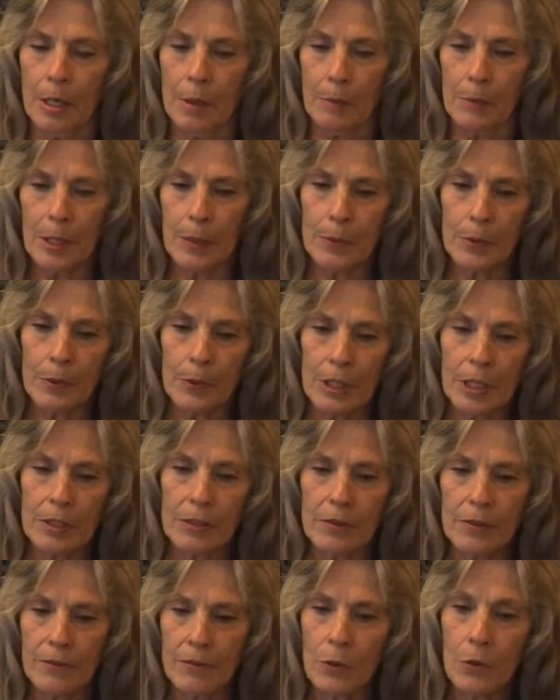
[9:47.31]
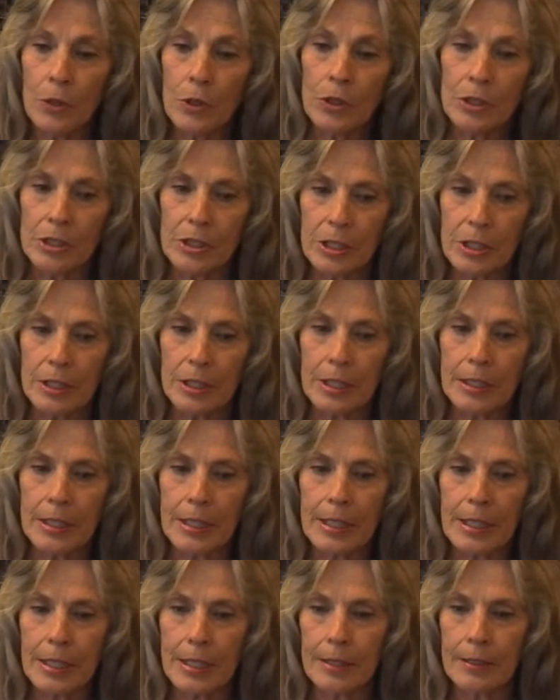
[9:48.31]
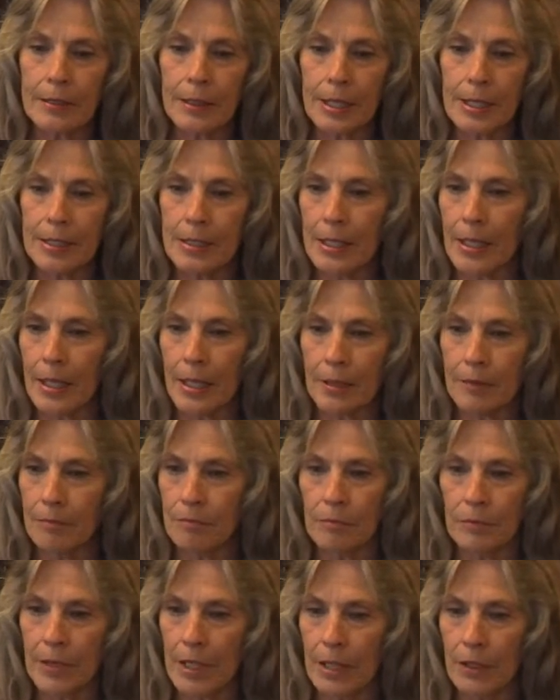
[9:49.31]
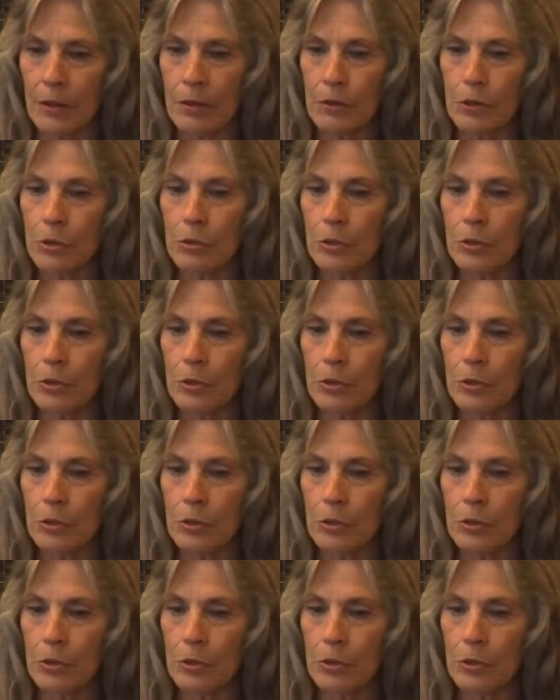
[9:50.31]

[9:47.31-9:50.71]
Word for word: People get divorced and then they, they say they don't,